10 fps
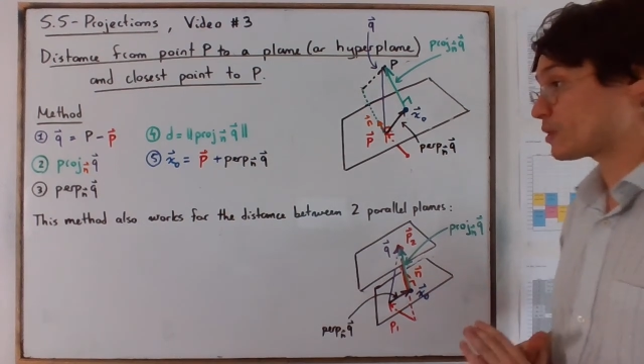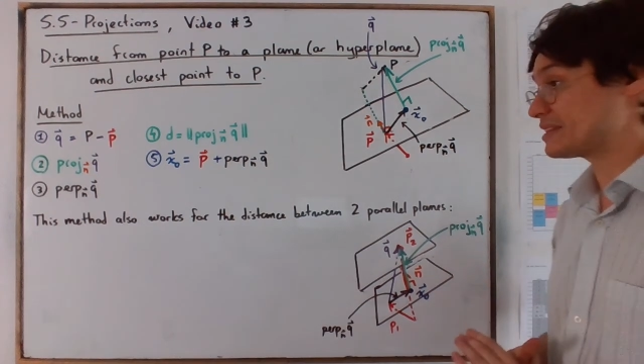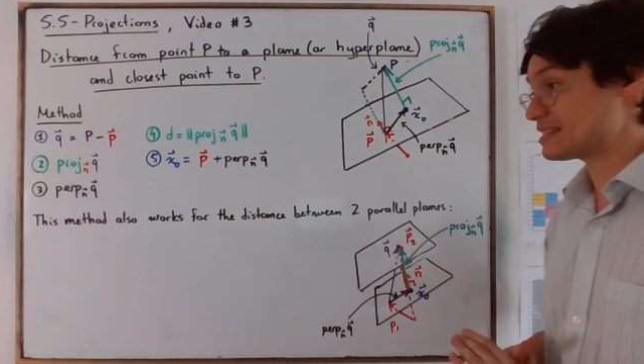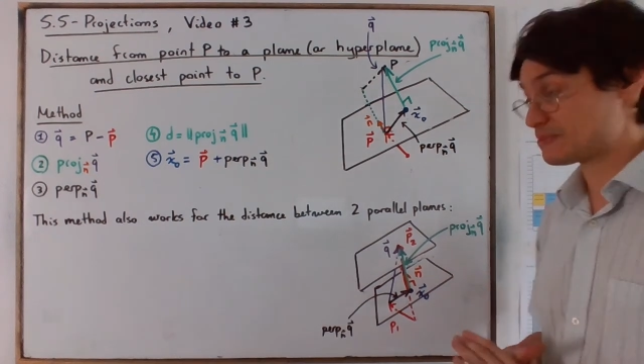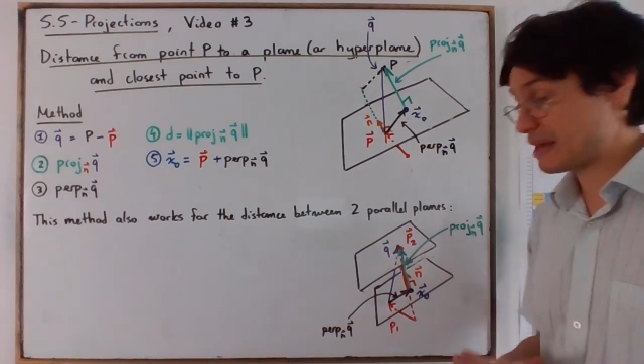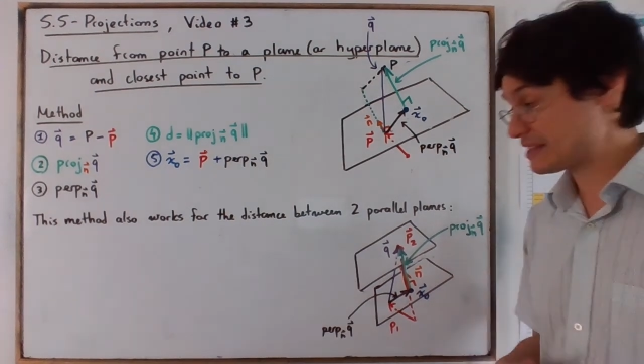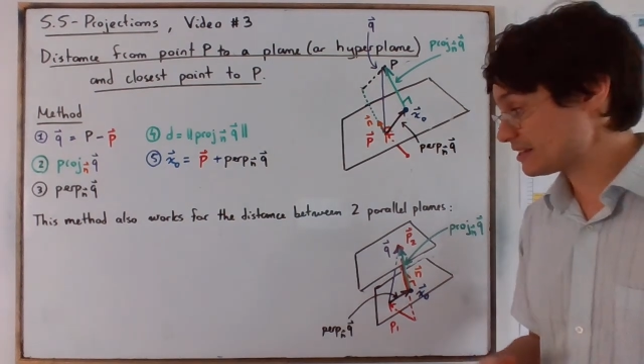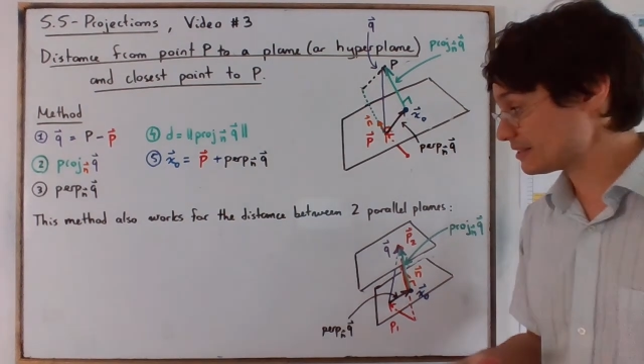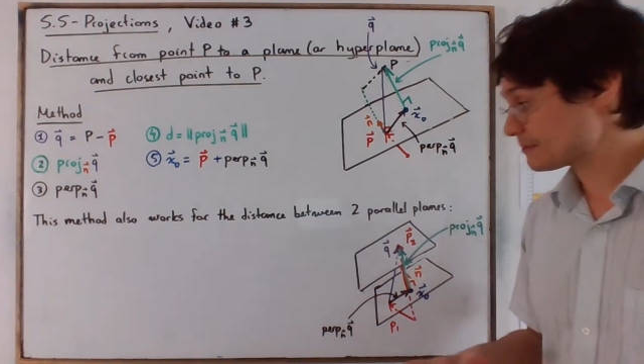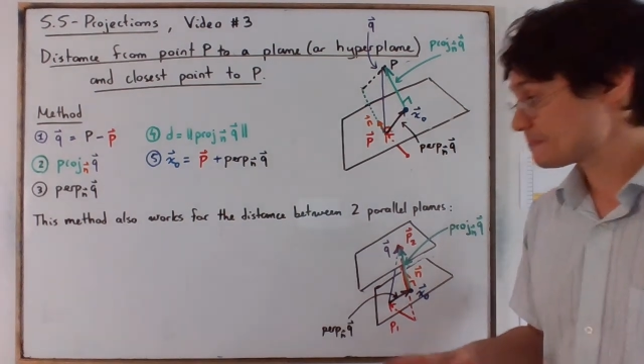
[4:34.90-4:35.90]
with this
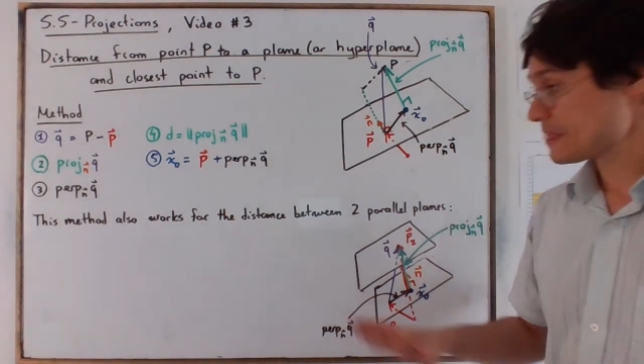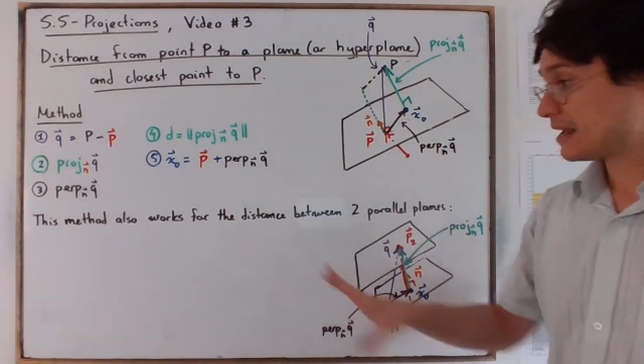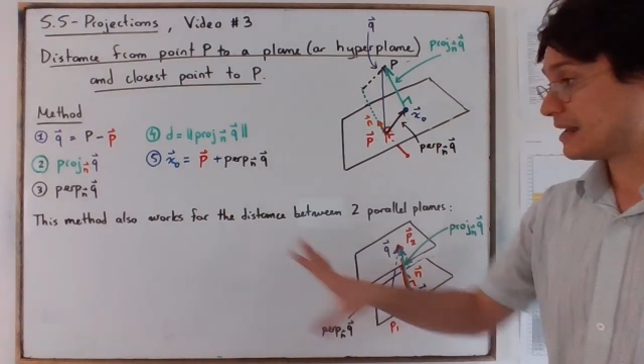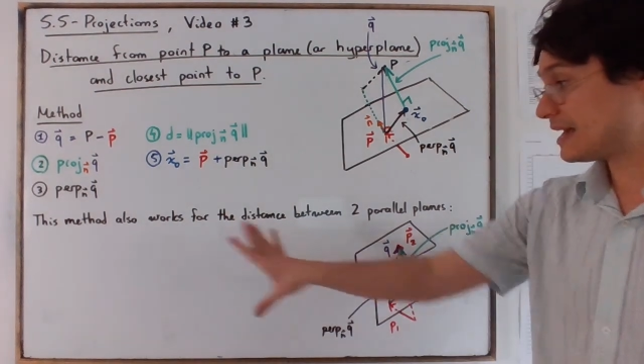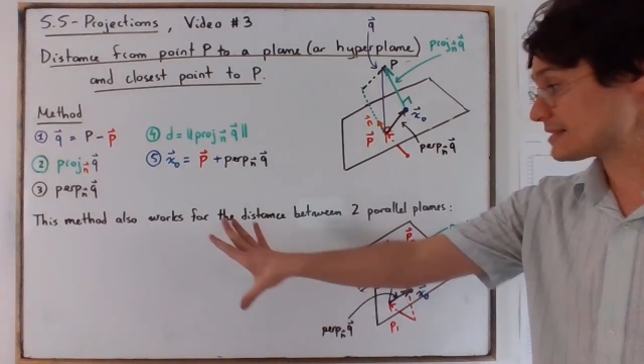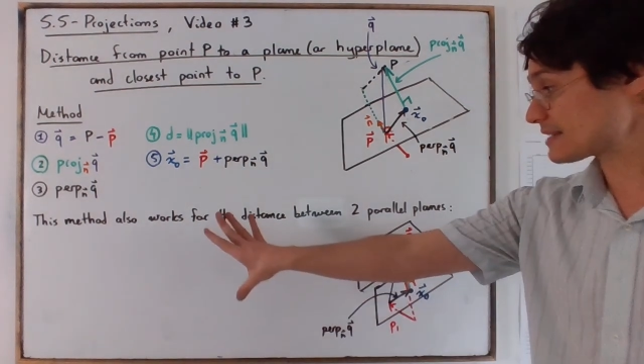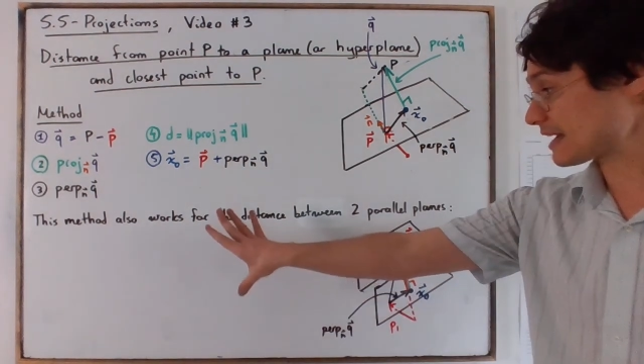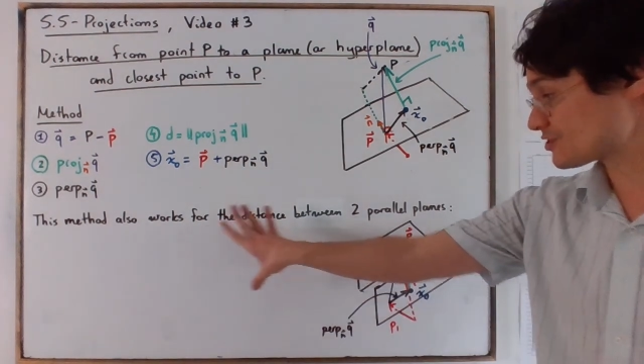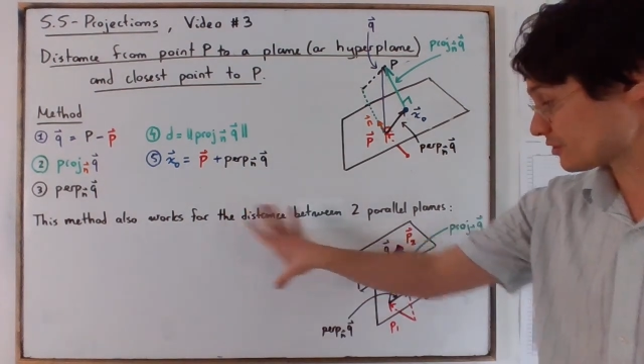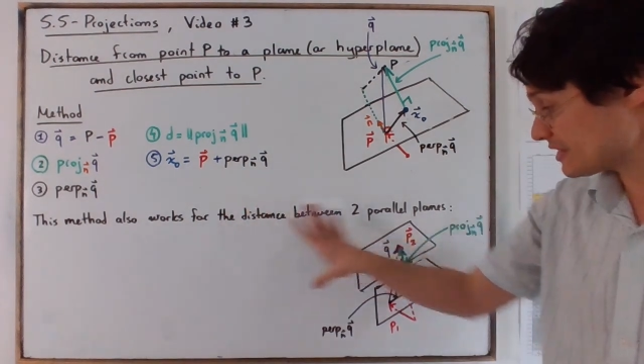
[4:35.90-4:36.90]
method. Let's
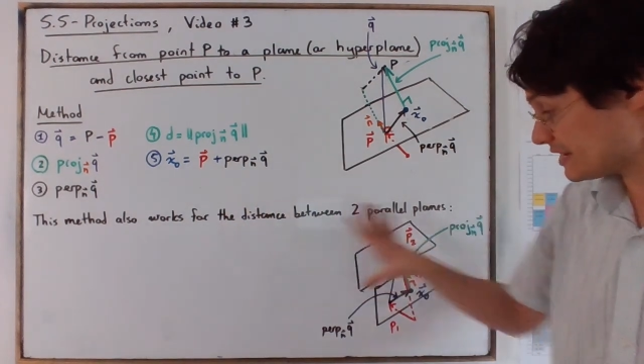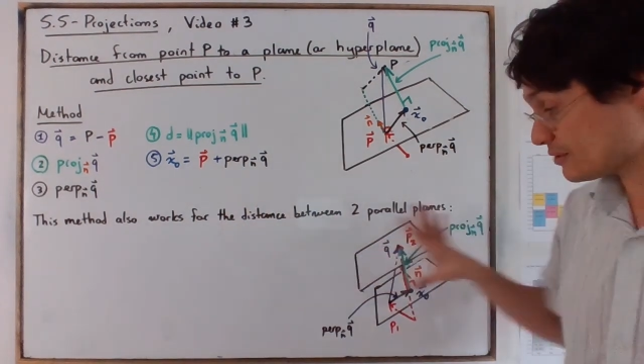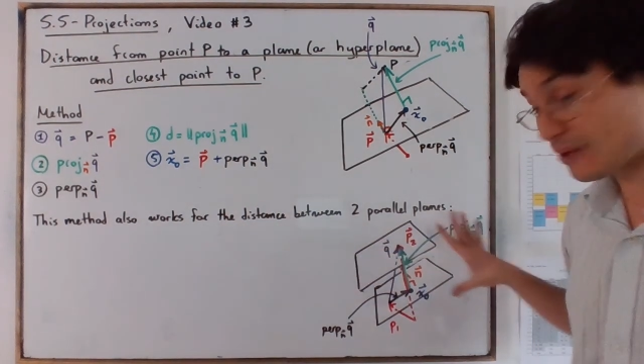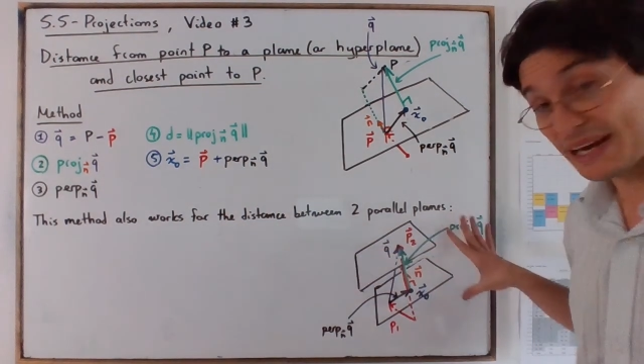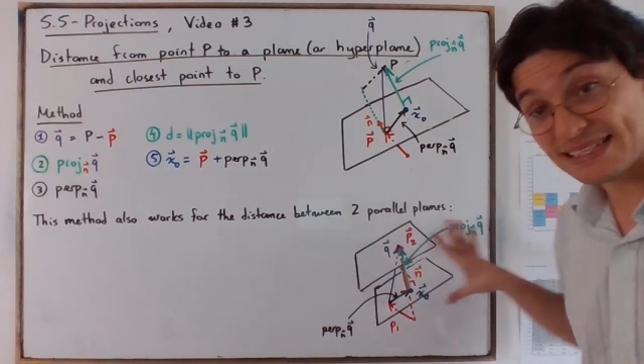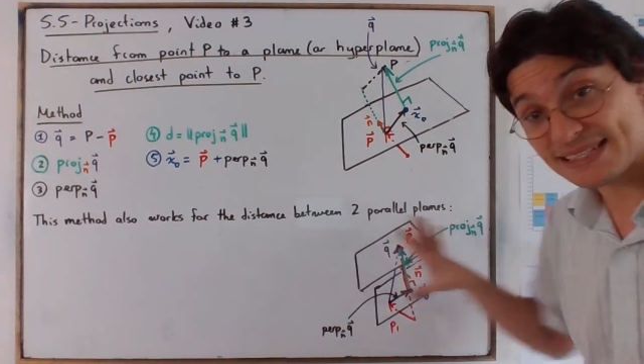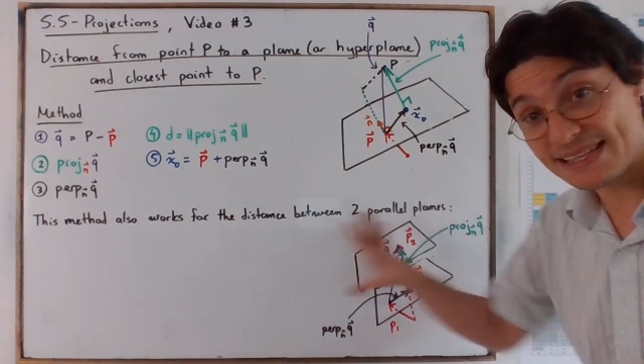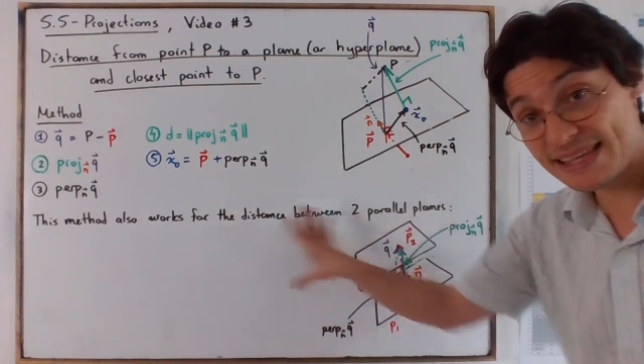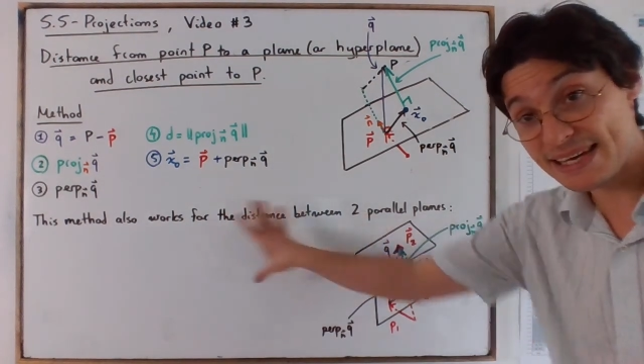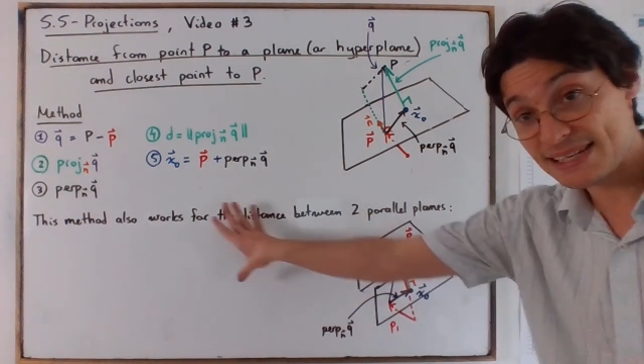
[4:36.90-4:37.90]
actually erase
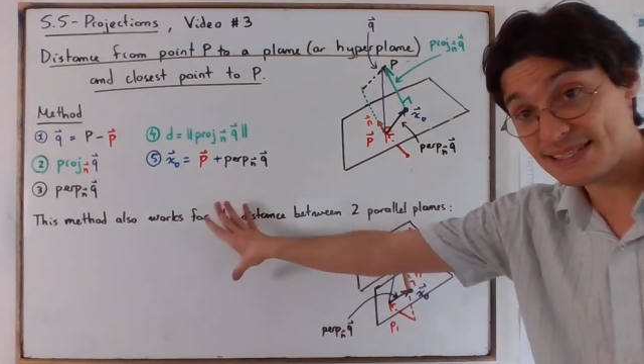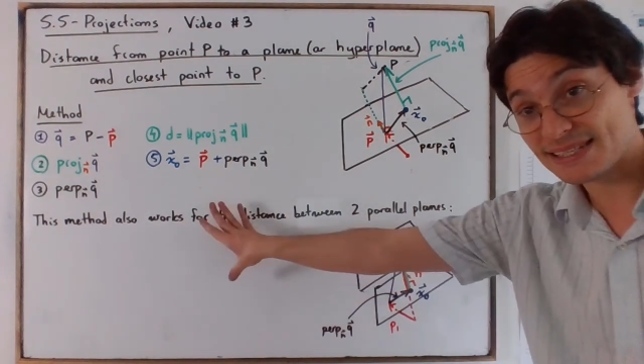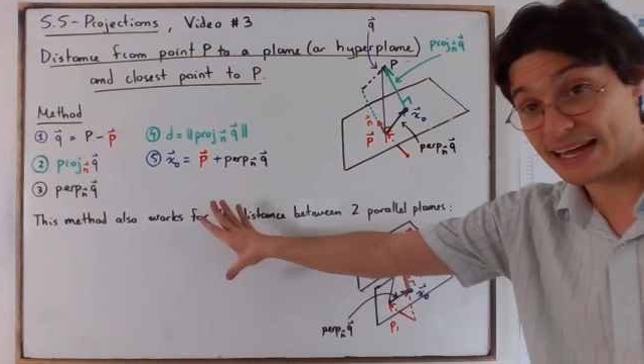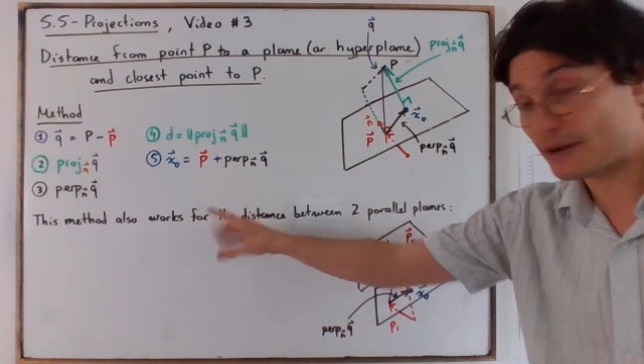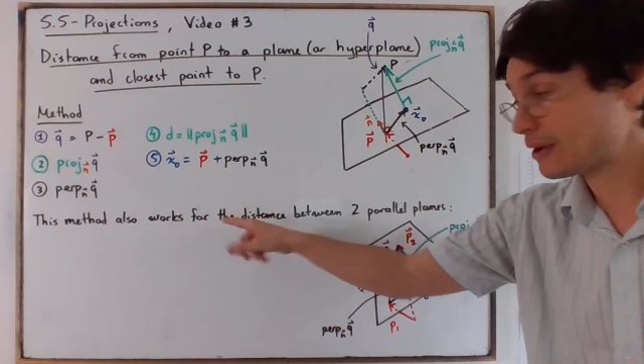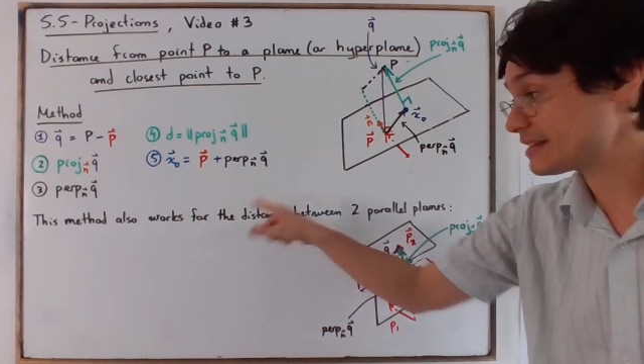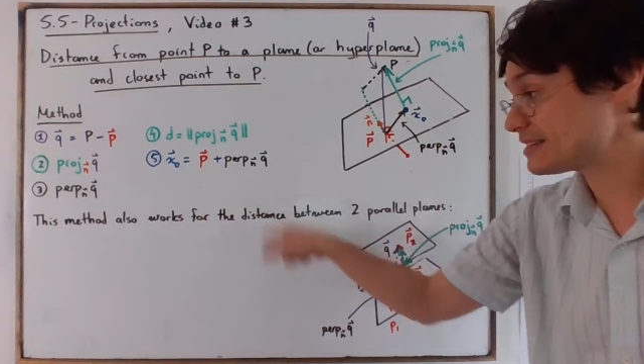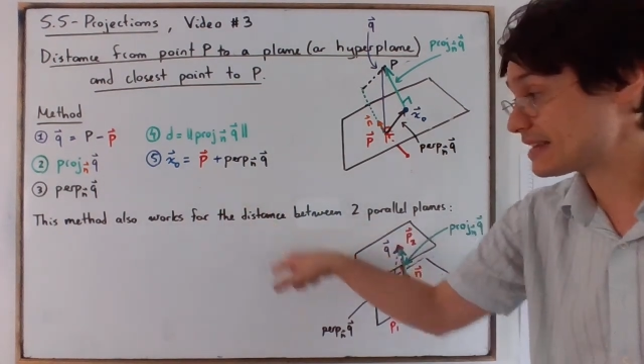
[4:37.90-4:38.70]
this and write